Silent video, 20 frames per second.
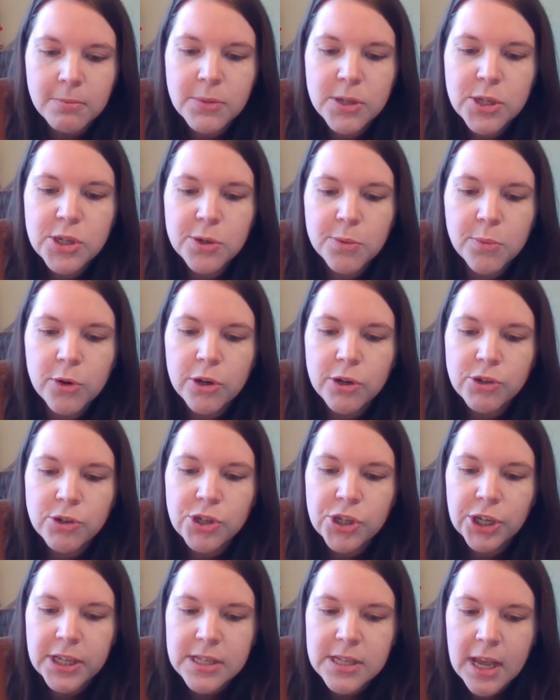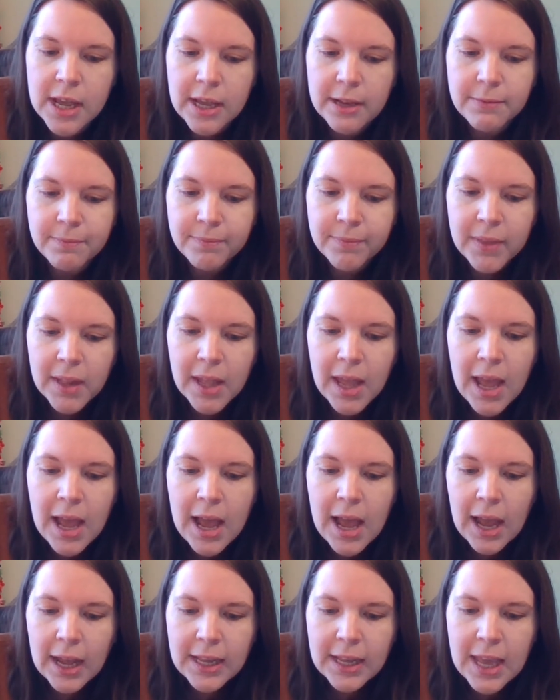Mr. Morrow shook his head.
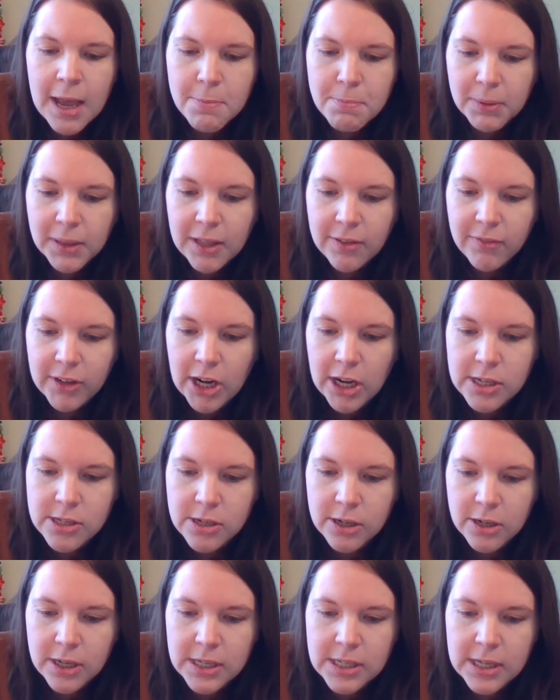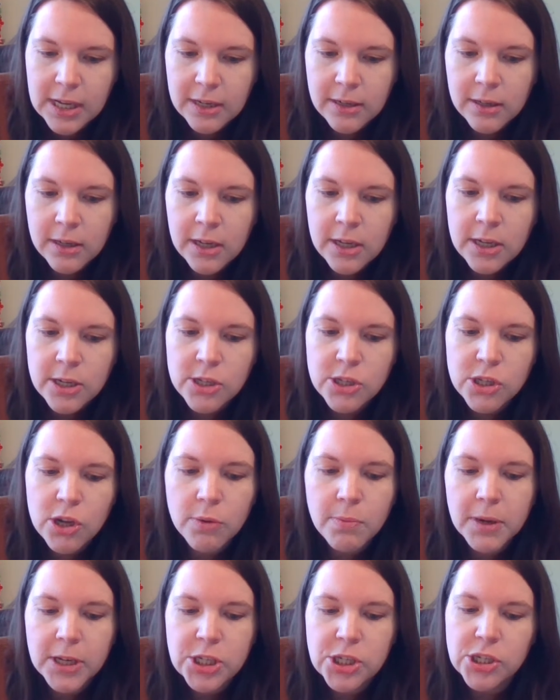I can't believe it, Oscar, he said.
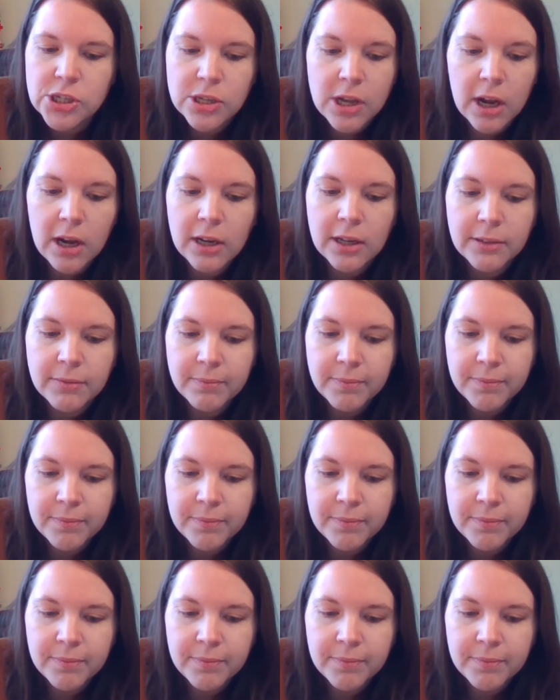So much is gone.